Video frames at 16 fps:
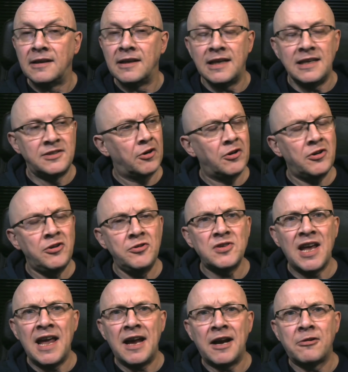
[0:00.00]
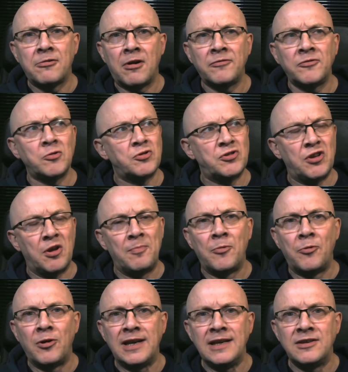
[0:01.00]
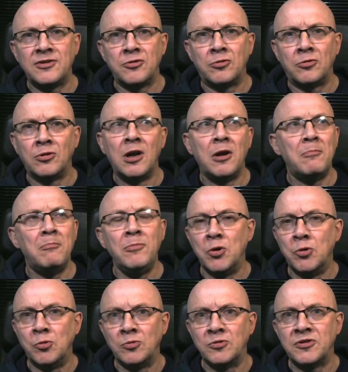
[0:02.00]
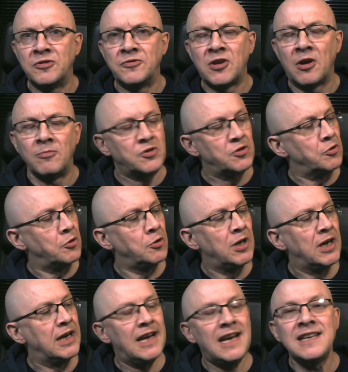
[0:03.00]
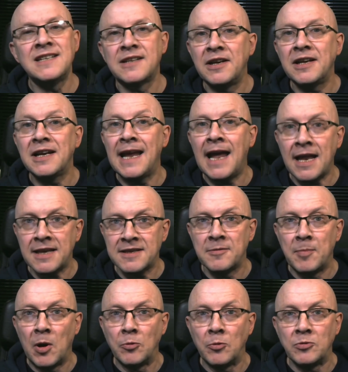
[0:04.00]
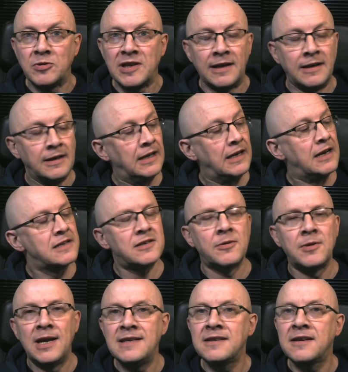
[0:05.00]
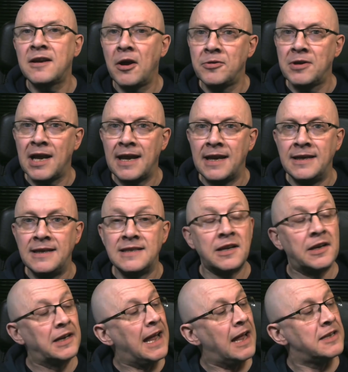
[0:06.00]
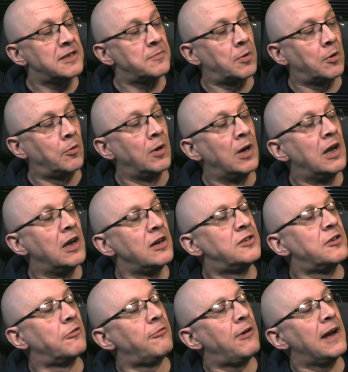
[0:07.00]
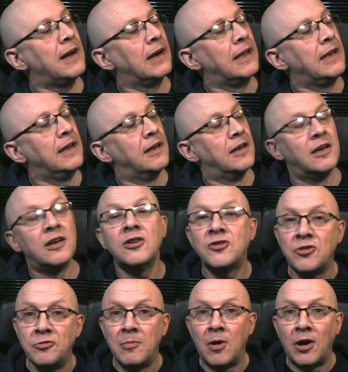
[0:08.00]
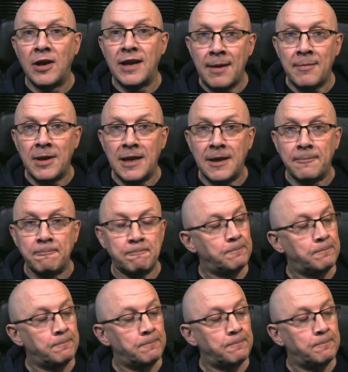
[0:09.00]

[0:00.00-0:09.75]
He's not going to use aircraft or submarines or mules of some sort. He's going to catapult it. So his cocaine is going to catapult directly to Miami.